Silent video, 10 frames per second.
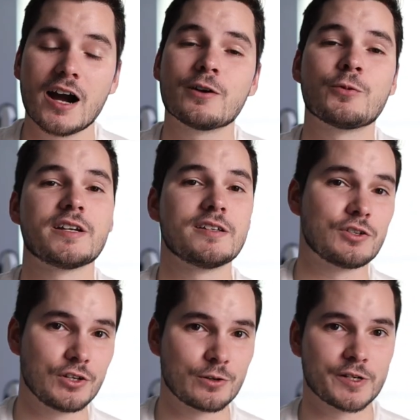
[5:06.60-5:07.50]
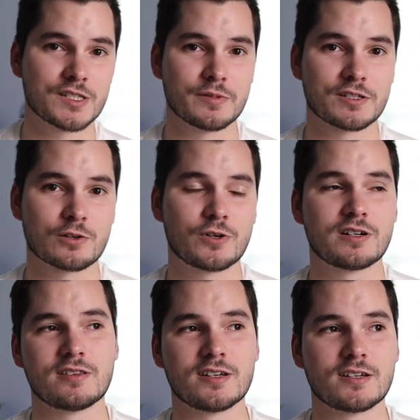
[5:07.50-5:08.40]
I went into year one, semester
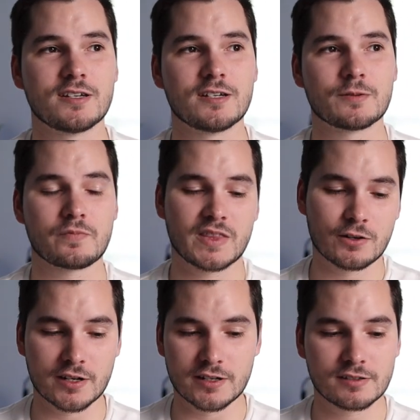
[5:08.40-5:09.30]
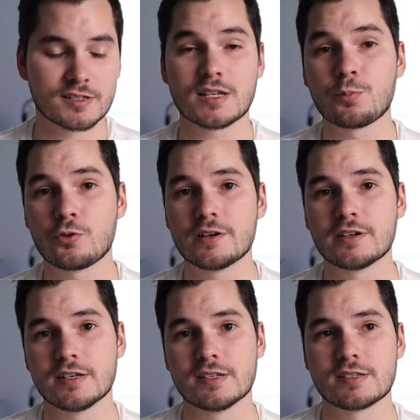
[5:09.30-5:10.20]
one thinking, okay, step
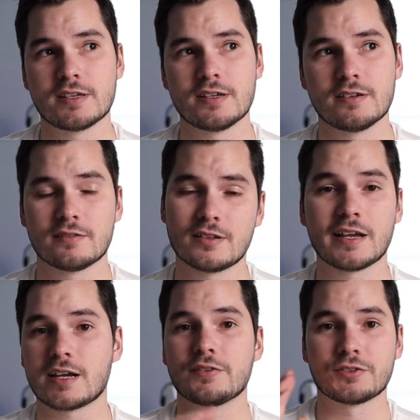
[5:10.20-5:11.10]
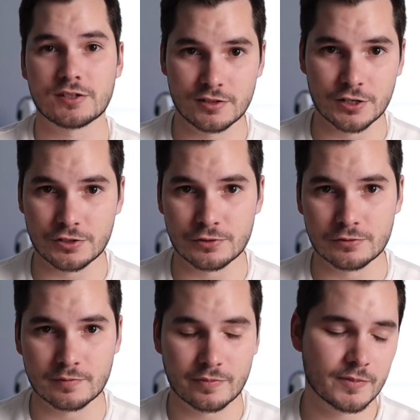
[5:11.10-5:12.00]
one is in like after year two.
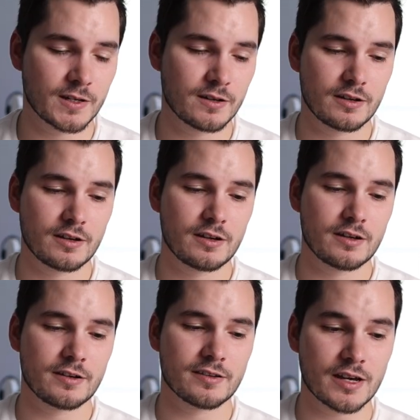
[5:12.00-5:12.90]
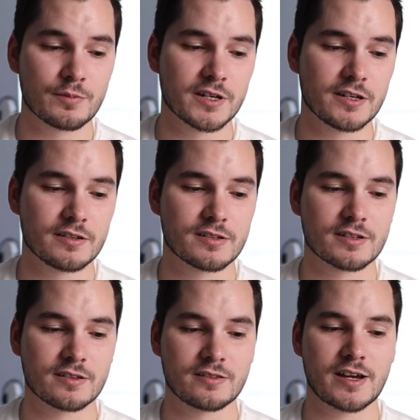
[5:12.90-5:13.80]
That means
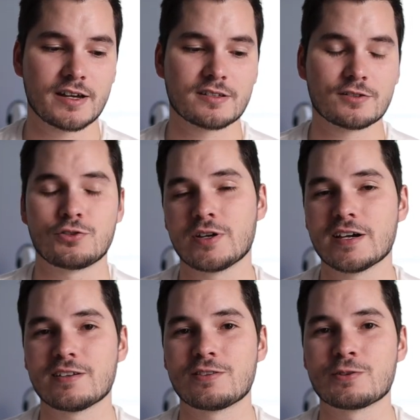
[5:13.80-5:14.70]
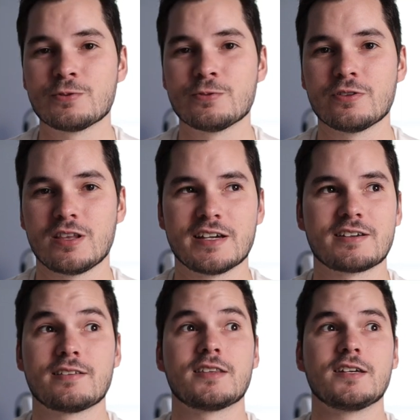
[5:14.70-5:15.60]
that to get through
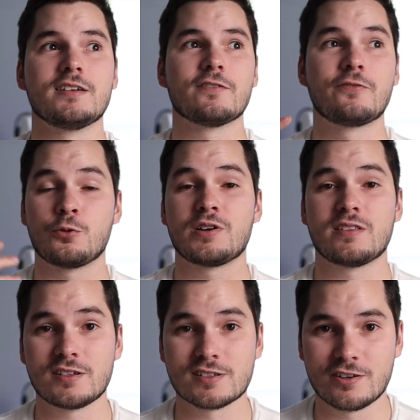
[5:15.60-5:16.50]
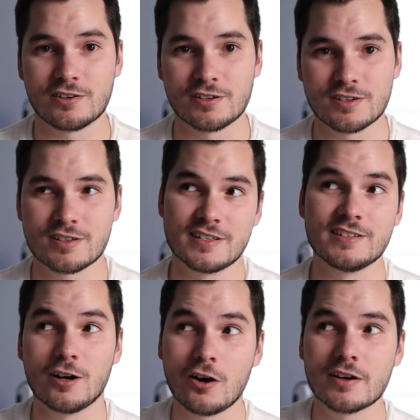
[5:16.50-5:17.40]
like the 40,000 cards in
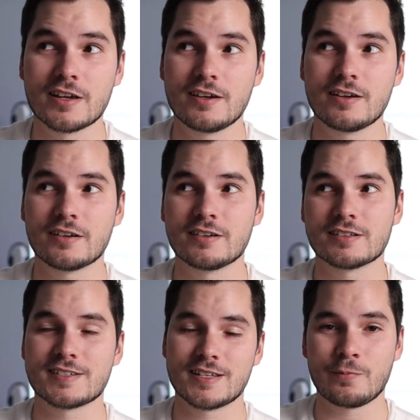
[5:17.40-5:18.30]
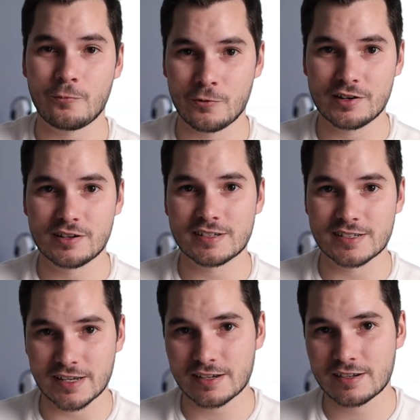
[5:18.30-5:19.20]
the Unking step one
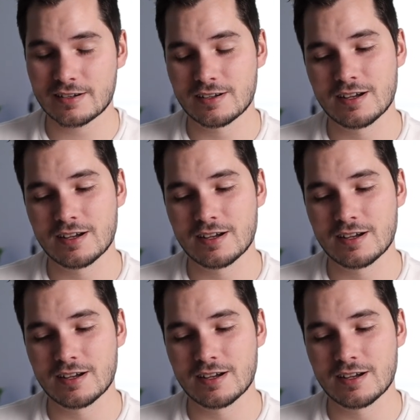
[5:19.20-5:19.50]
deck,